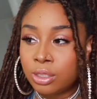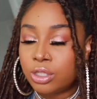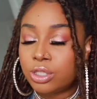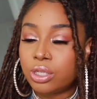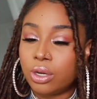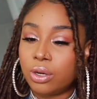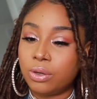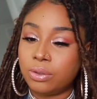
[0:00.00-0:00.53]

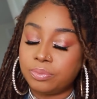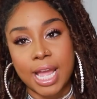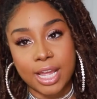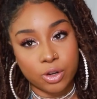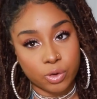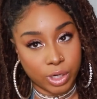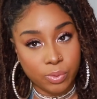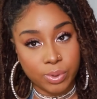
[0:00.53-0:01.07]
So I
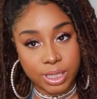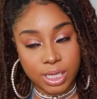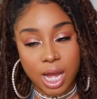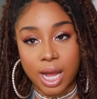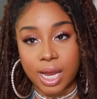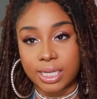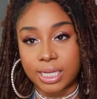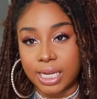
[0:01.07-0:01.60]
agree with
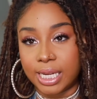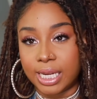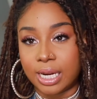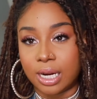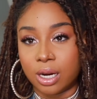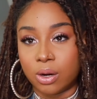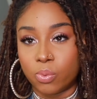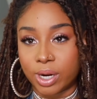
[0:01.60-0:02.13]
Kanye
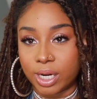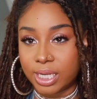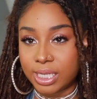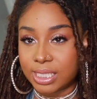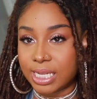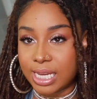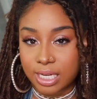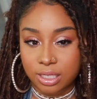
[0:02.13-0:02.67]
here where
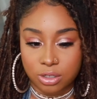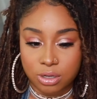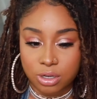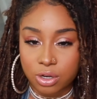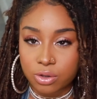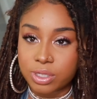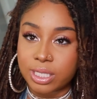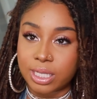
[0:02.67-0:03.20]
he's saying
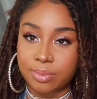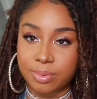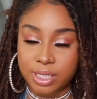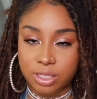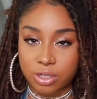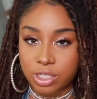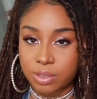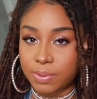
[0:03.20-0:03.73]
no
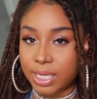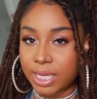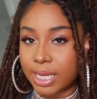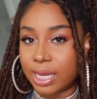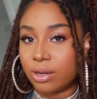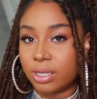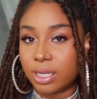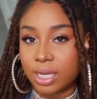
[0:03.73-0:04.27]
celebrities are
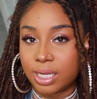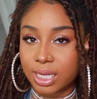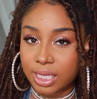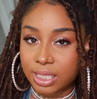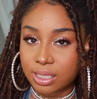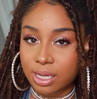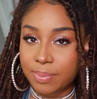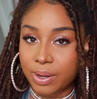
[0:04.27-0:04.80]
speaking out
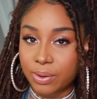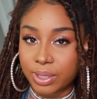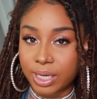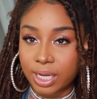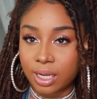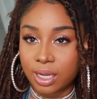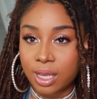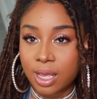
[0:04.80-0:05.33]
against about
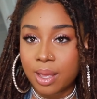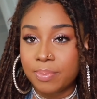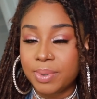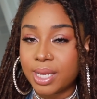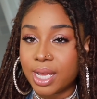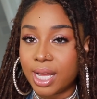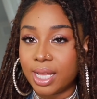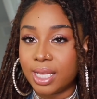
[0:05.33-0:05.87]
it
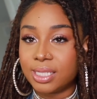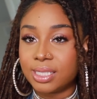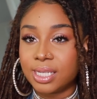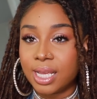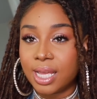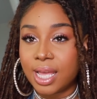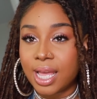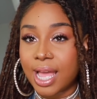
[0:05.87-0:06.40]
because
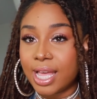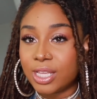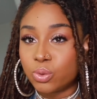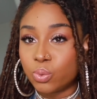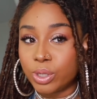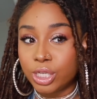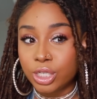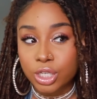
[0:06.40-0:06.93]
as
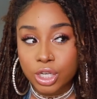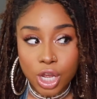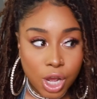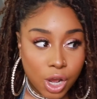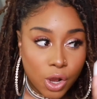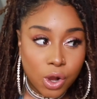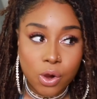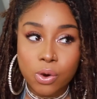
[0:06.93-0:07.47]
we
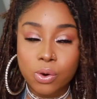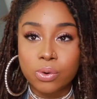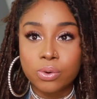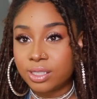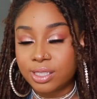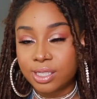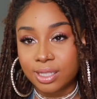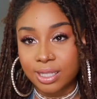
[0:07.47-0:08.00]
know,
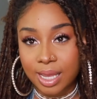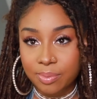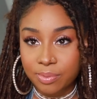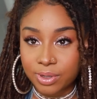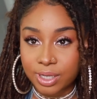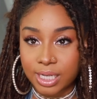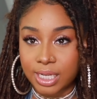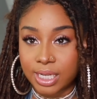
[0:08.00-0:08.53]

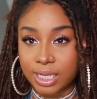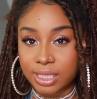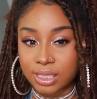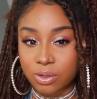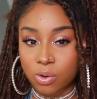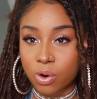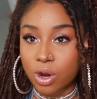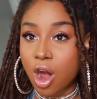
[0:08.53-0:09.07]

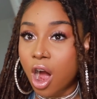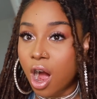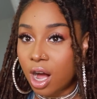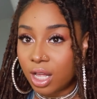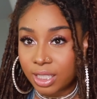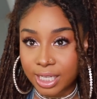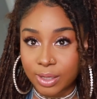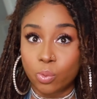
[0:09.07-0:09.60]
celebrities or
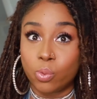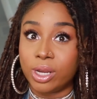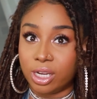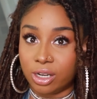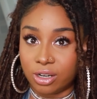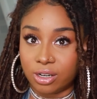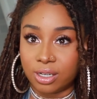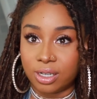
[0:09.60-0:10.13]

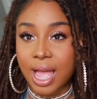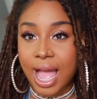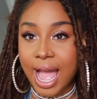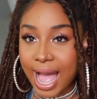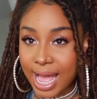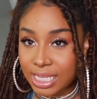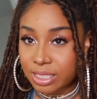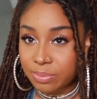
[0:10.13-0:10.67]
Hollyweird
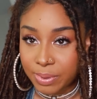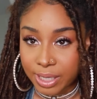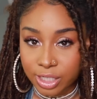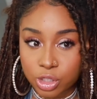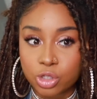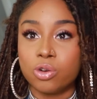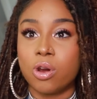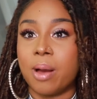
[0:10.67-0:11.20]
has been
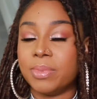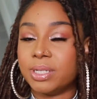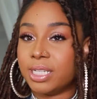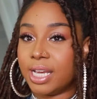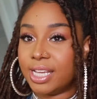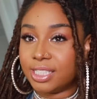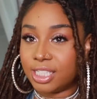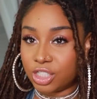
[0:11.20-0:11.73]

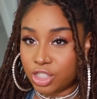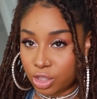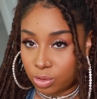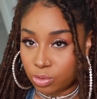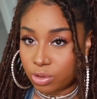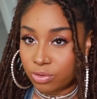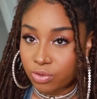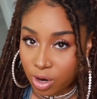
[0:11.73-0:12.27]
traumatizing
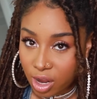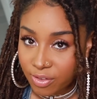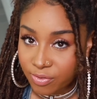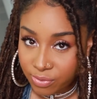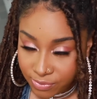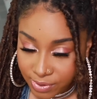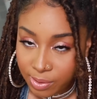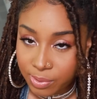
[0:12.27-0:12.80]
children for a
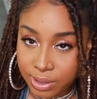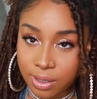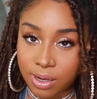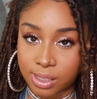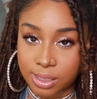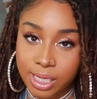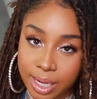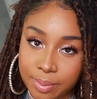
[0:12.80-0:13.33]
very
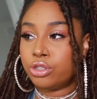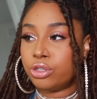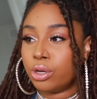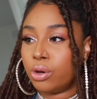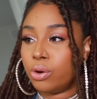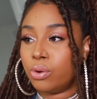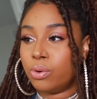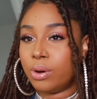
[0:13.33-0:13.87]
long time.
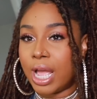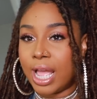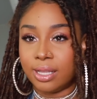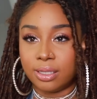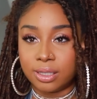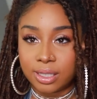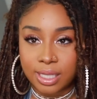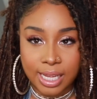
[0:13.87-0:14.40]
So,
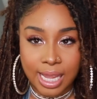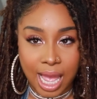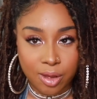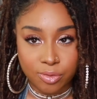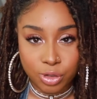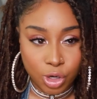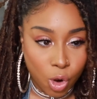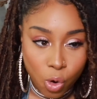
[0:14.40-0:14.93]
and they
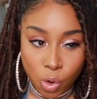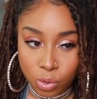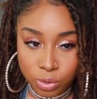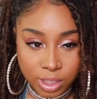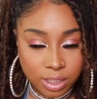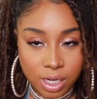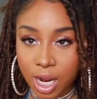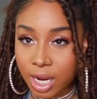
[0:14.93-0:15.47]
have no,
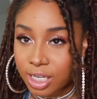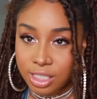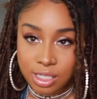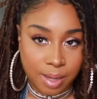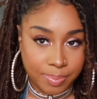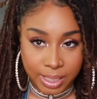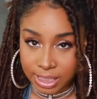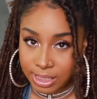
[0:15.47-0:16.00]
they're not gonna
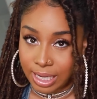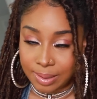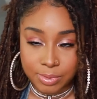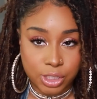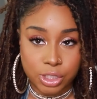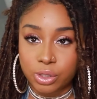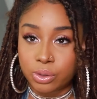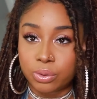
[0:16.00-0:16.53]
stop anytime
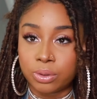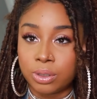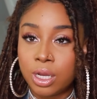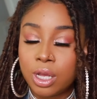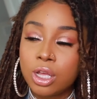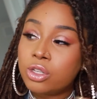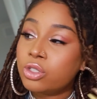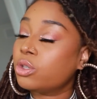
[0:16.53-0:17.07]
soon.
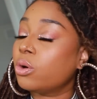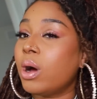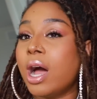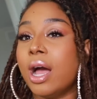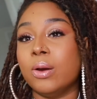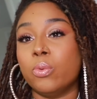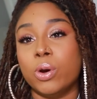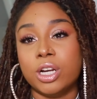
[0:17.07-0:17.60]
So
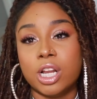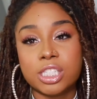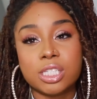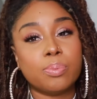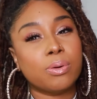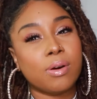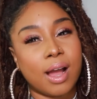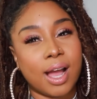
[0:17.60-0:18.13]
we're not
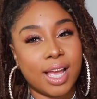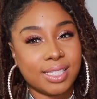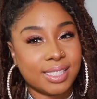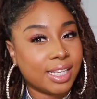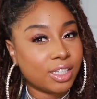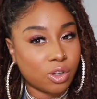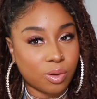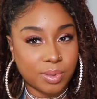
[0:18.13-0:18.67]

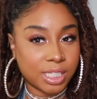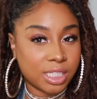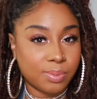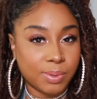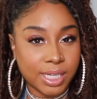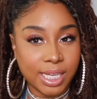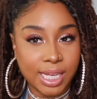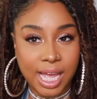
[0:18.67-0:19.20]
surprised that nobody's
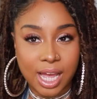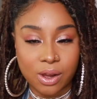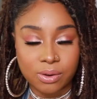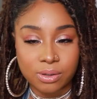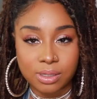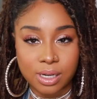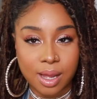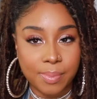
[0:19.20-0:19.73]
speaking
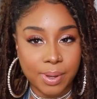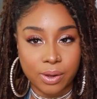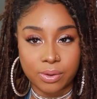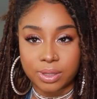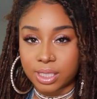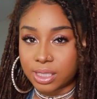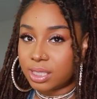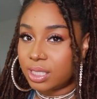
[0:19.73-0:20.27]
out
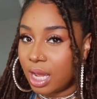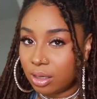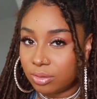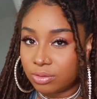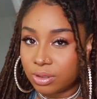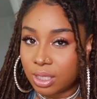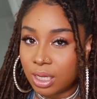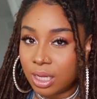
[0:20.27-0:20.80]
about this
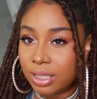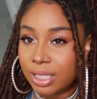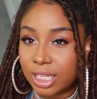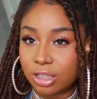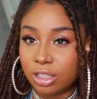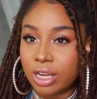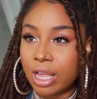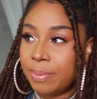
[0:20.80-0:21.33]
stuff.
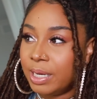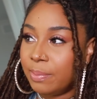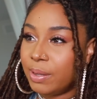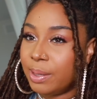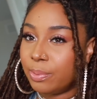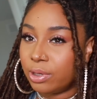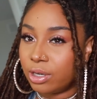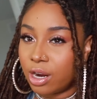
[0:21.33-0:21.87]
Like, look how many
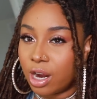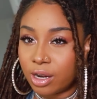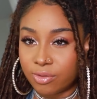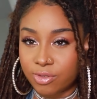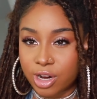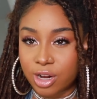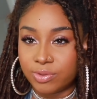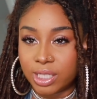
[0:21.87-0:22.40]
people are
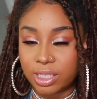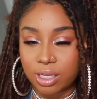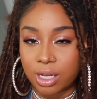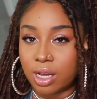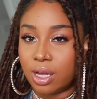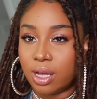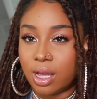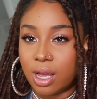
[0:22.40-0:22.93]
involved in
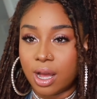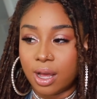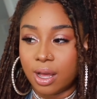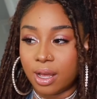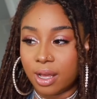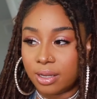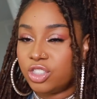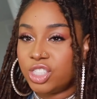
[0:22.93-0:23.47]

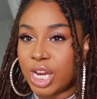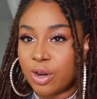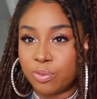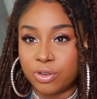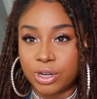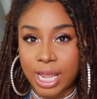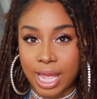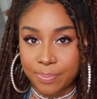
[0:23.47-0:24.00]
the
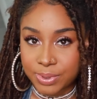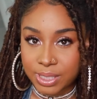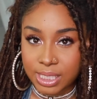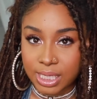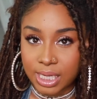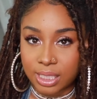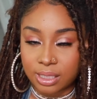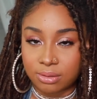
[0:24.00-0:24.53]
Jeffrey
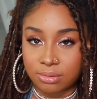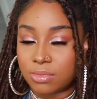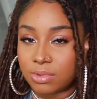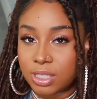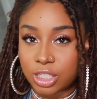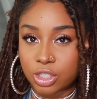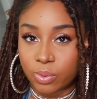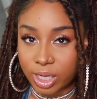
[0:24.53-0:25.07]
Epstein
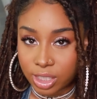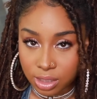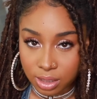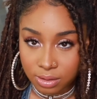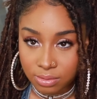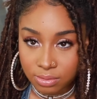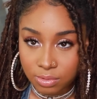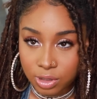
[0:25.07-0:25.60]

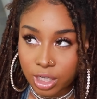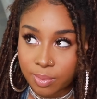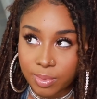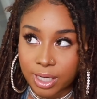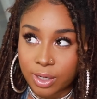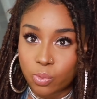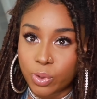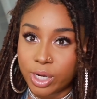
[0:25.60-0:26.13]
situation. Look how
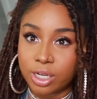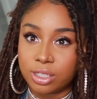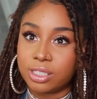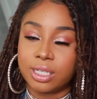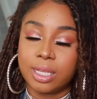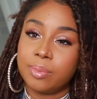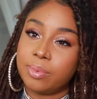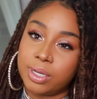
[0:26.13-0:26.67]
many weird
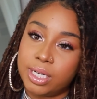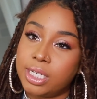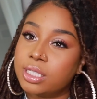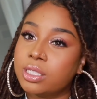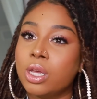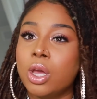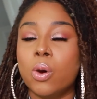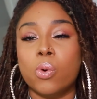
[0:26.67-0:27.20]

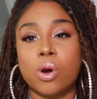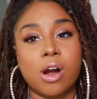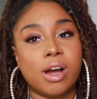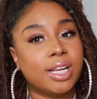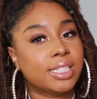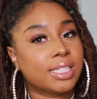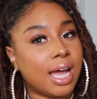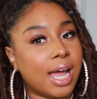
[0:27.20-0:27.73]
celebrities were
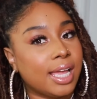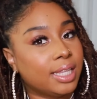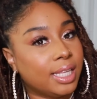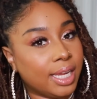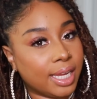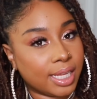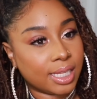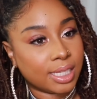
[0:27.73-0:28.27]
on his
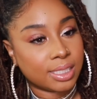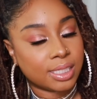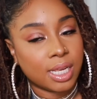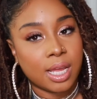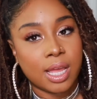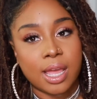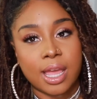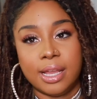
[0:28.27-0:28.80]
island
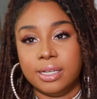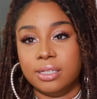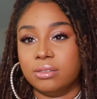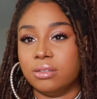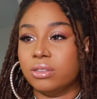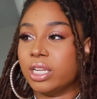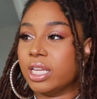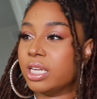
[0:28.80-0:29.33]

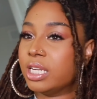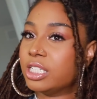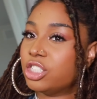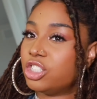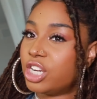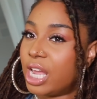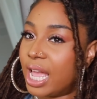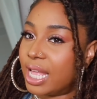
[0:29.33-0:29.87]
and in
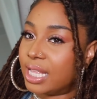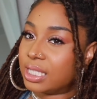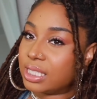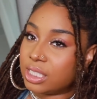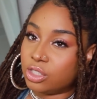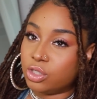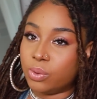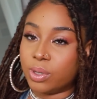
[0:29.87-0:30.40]
his jets
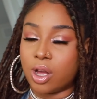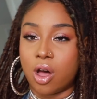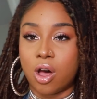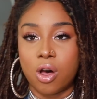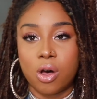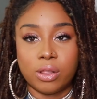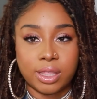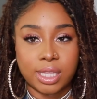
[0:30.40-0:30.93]
and doing
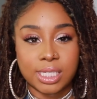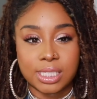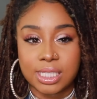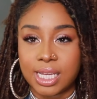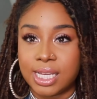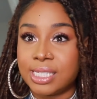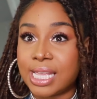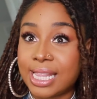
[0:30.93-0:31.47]
all these things.